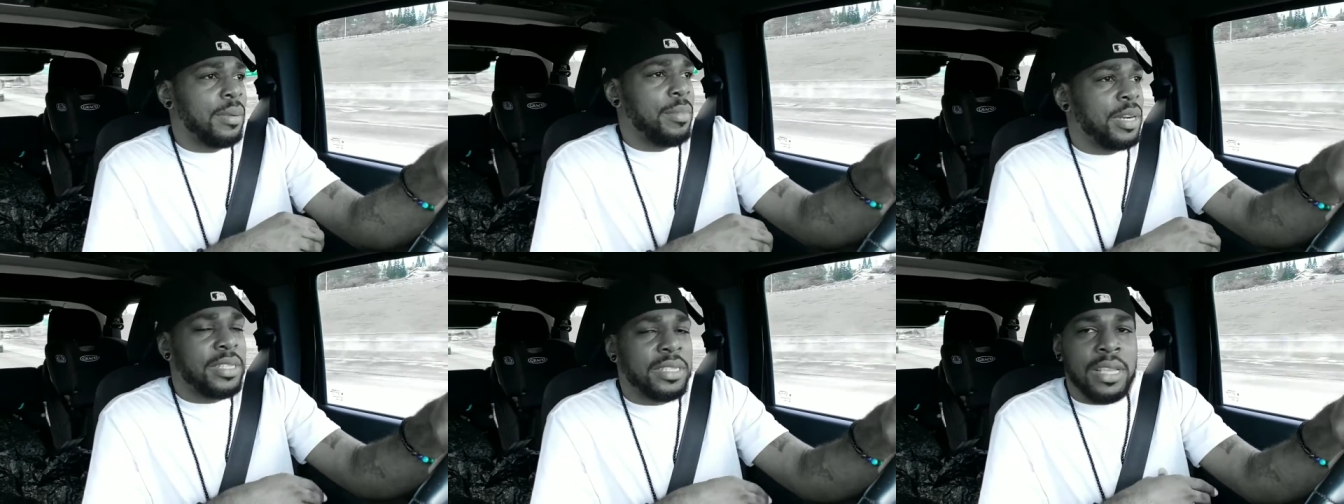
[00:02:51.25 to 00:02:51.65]

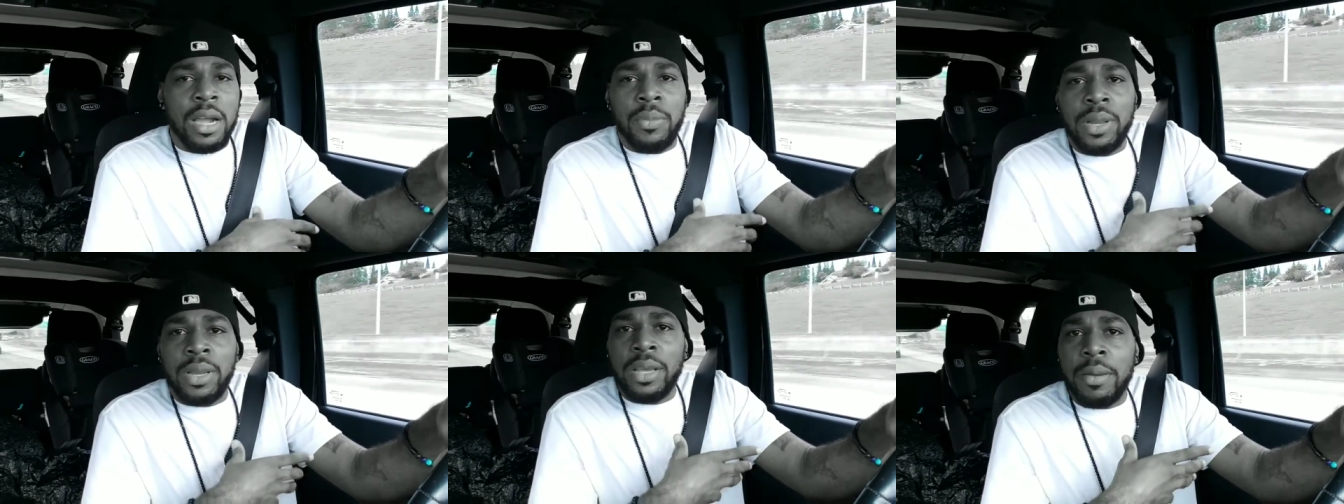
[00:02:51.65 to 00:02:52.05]
But it's
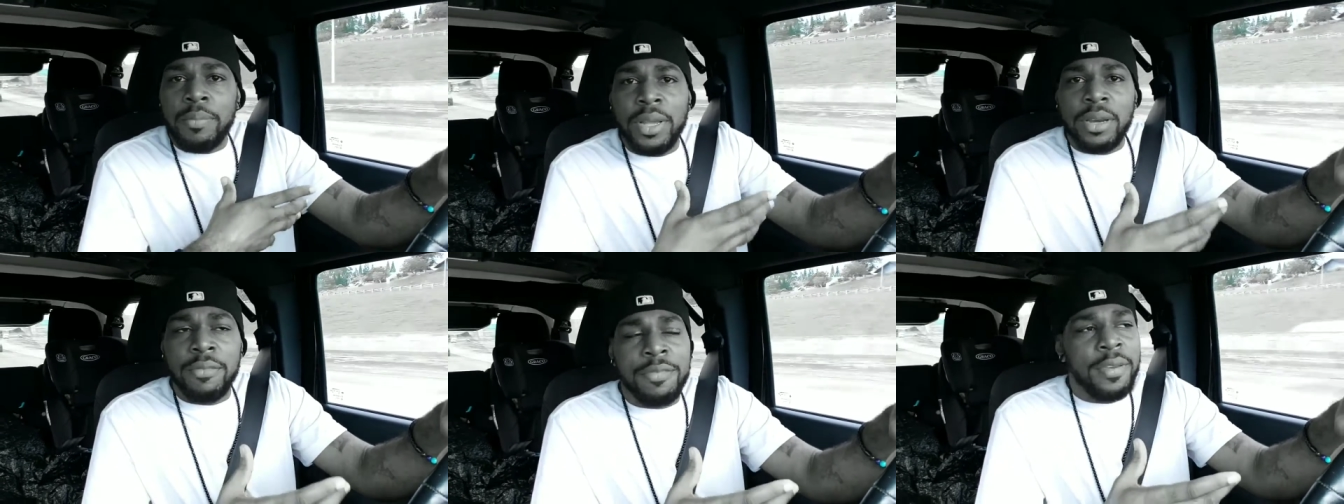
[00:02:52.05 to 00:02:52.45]
not really a
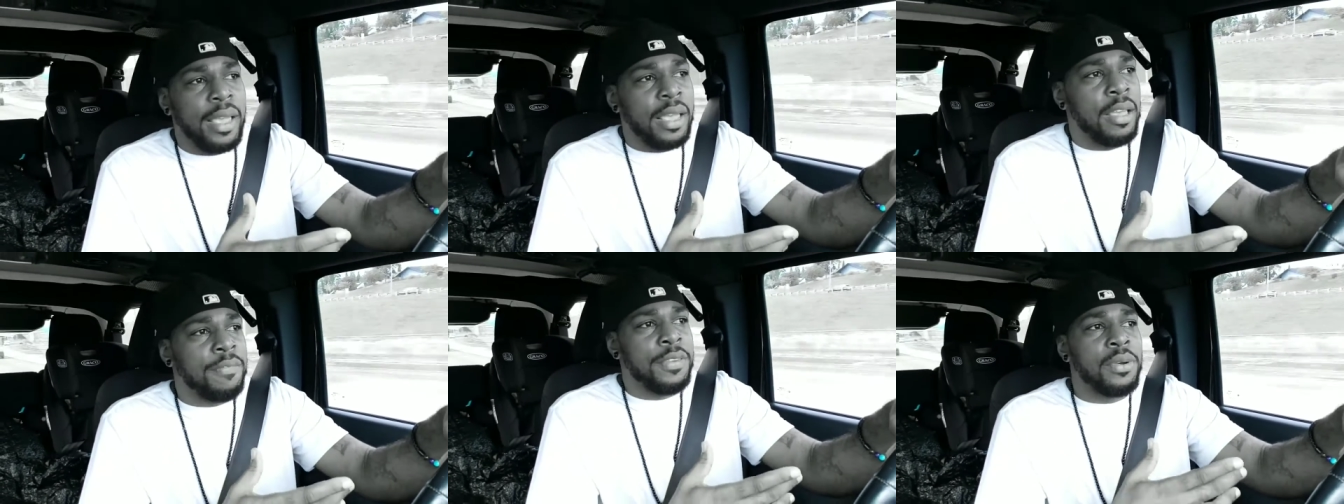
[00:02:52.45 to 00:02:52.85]

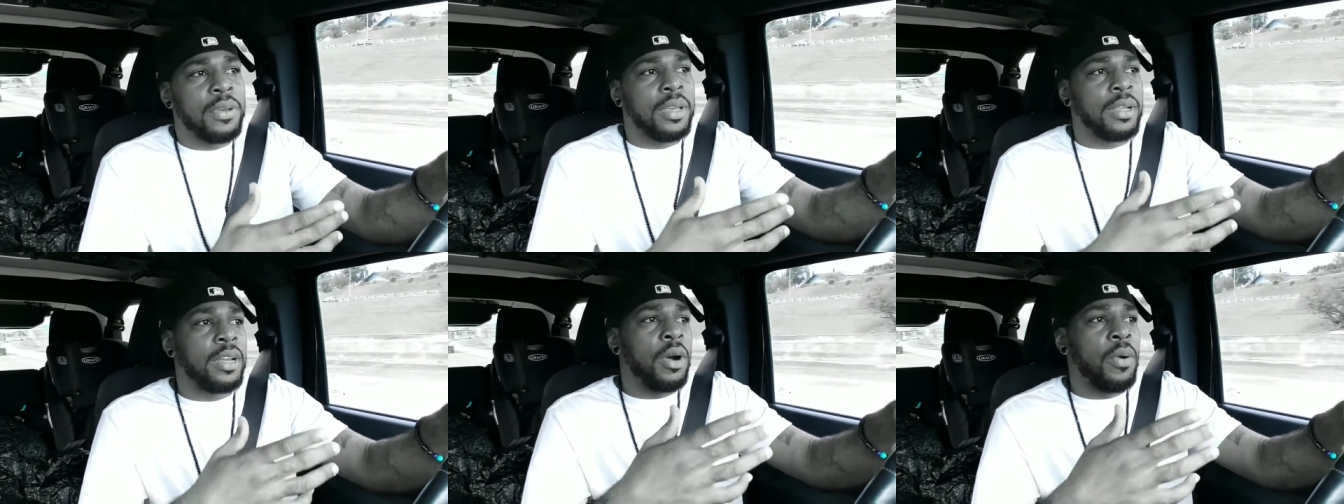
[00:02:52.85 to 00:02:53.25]
benefit if you
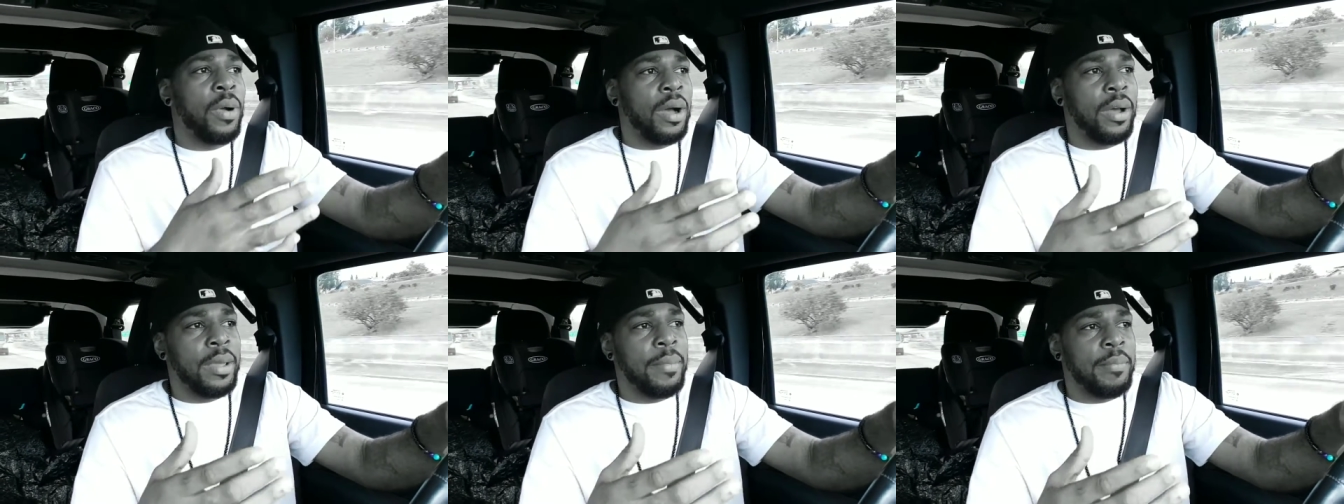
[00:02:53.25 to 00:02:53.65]
can go
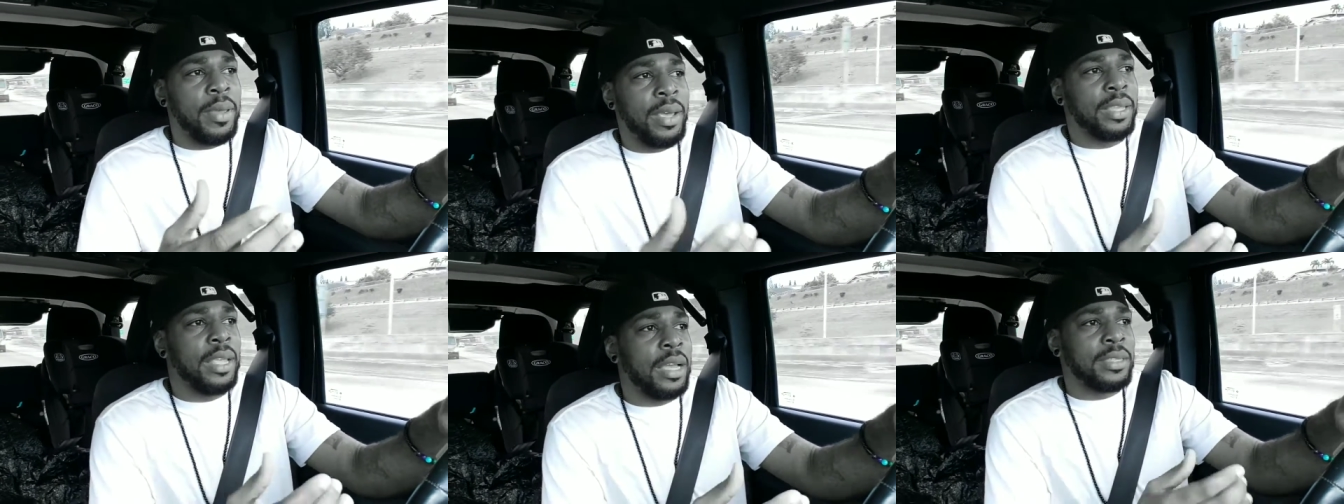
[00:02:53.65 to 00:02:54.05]
out and
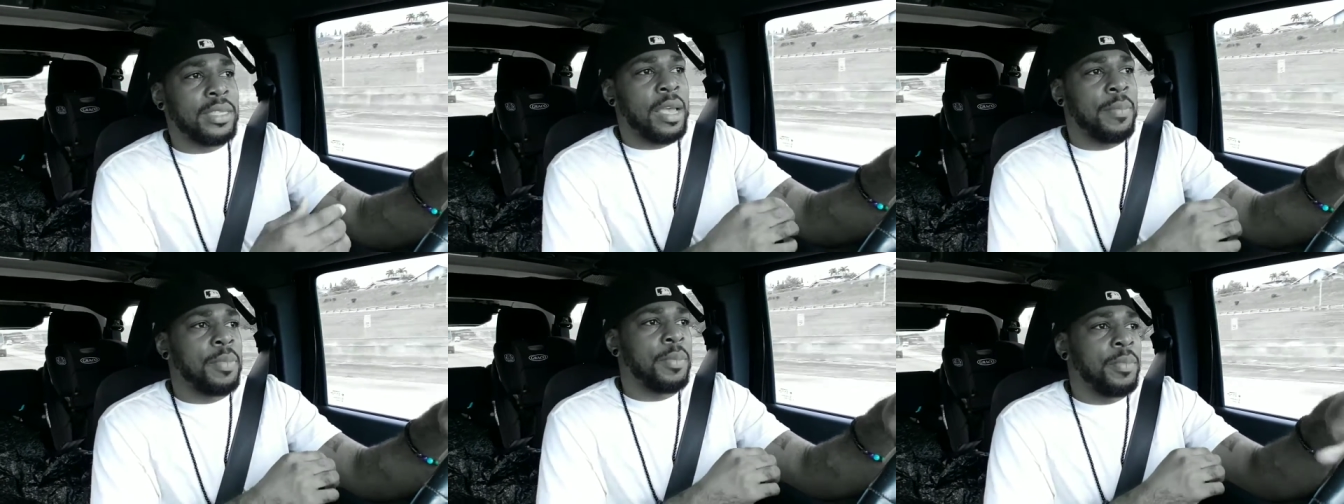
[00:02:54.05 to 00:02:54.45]
make that
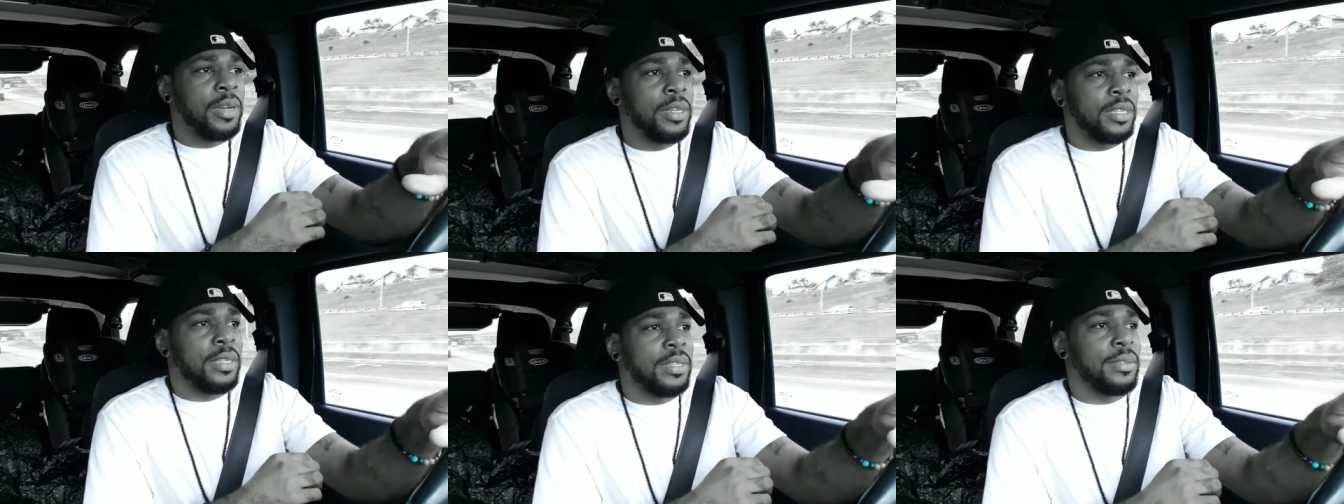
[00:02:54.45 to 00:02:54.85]
type of
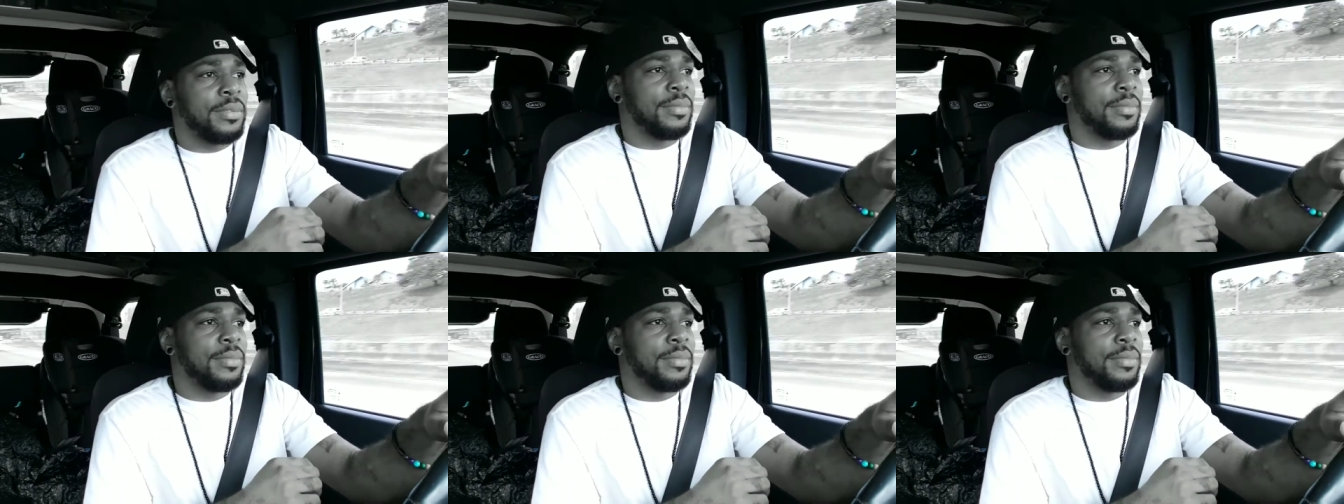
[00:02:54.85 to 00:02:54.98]
money.